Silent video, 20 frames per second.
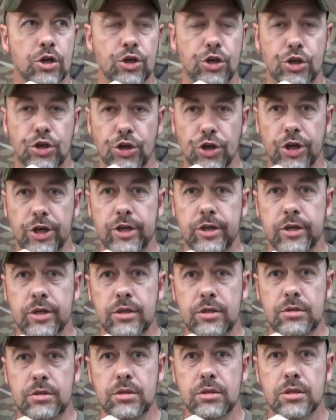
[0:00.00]
good,
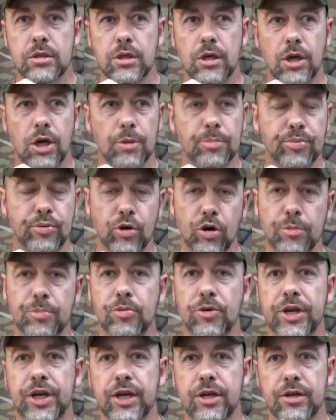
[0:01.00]

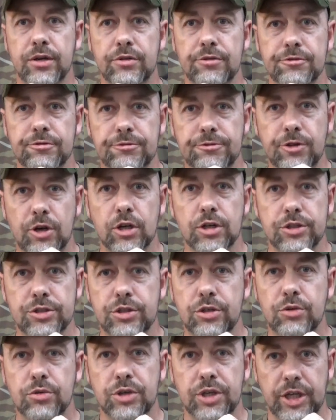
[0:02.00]
appropriate,
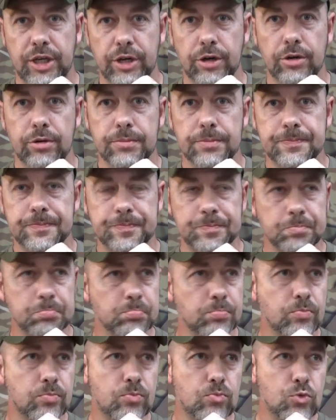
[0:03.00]
functional gear.
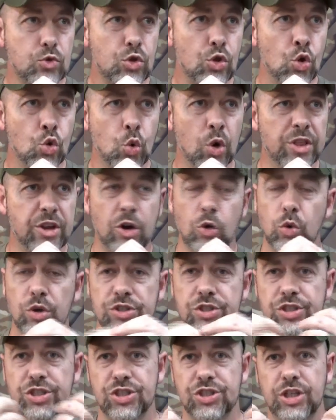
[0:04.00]
Whether it
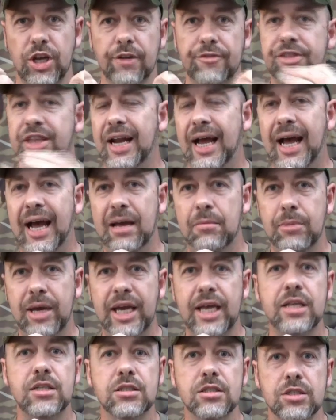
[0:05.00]
was the stuff that I
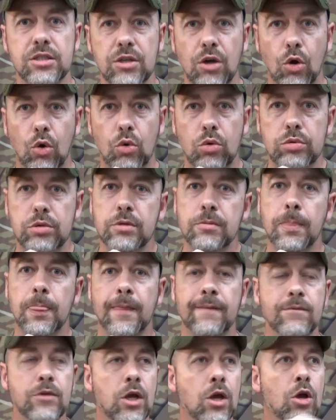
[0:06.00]
made and sold
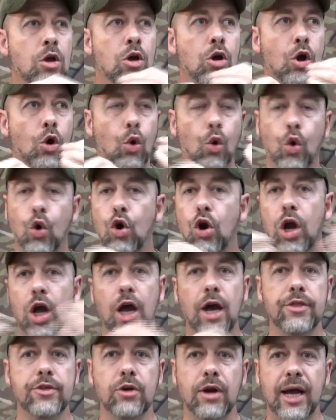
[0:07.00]
or
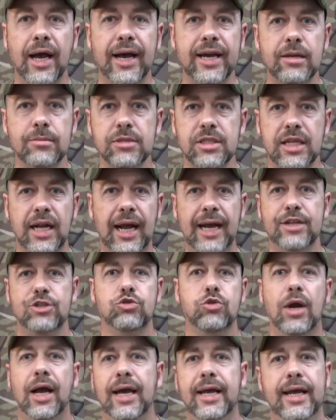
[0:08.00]
other items that I
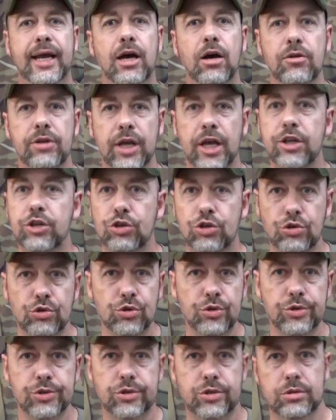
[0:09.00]
tried out and
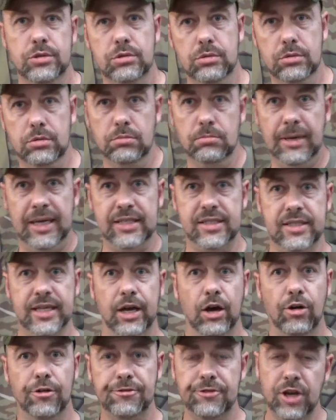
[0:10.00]
used
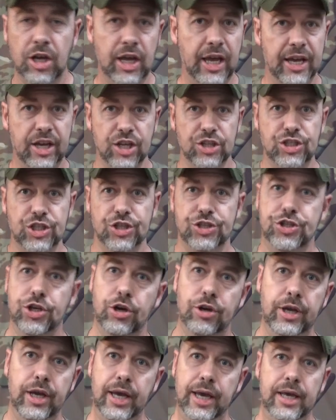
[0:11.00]
myself and could just
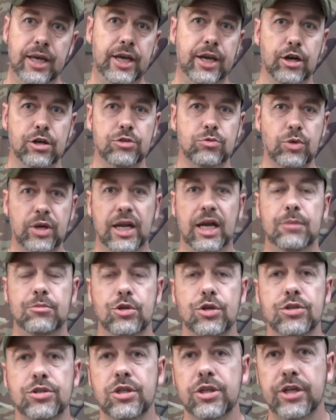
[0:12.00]
show you, hey, here's what I'm
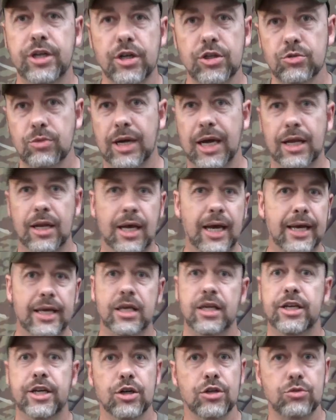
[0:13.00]
using and here's what I
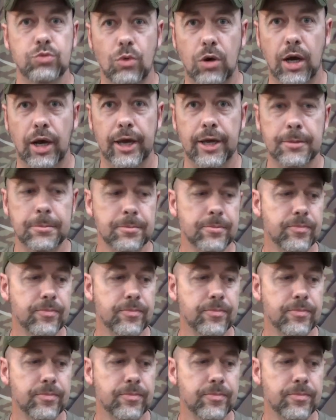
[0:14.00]
like and here's why.